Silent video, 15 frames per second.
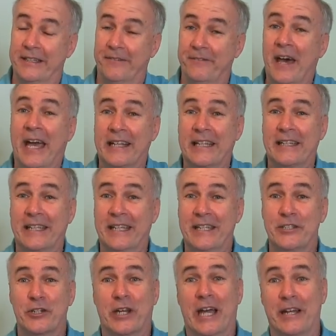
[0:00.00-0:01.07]
The fact that the
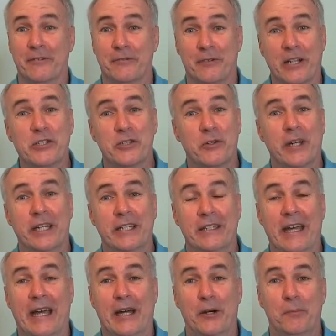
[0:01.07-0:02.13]
kids are kind of
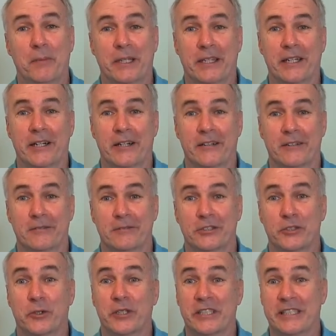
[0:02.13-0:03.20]
frustrated now, but they're
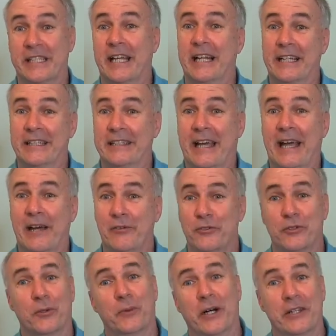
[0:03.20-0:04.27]
sort of settling
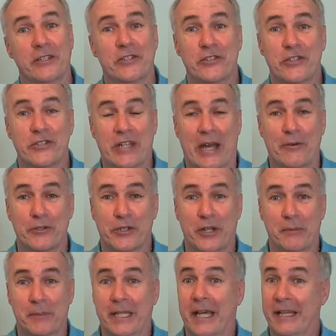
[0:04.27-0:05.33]
down to, well, this is just how it's
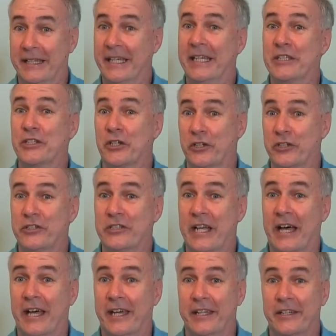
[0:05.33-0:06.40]
going to be, I think is a good
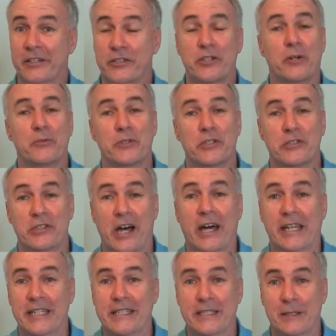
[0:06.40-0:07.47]
sign. It shows it's
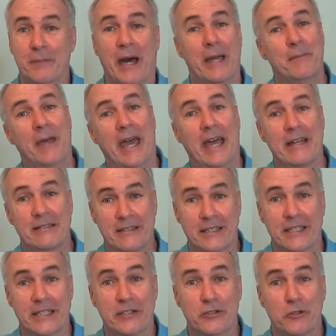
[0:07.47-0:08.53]
not easy to bypass
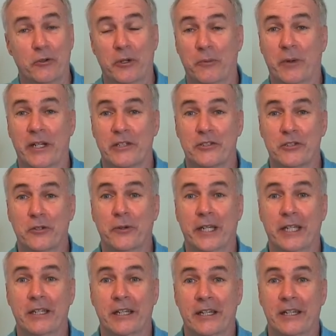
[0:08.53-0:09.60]
and it is doing what it's
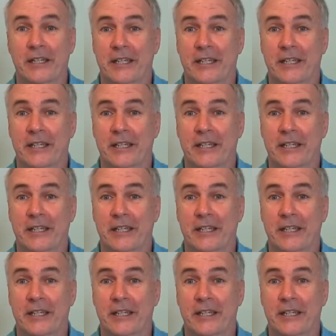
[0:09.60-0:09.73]
doing.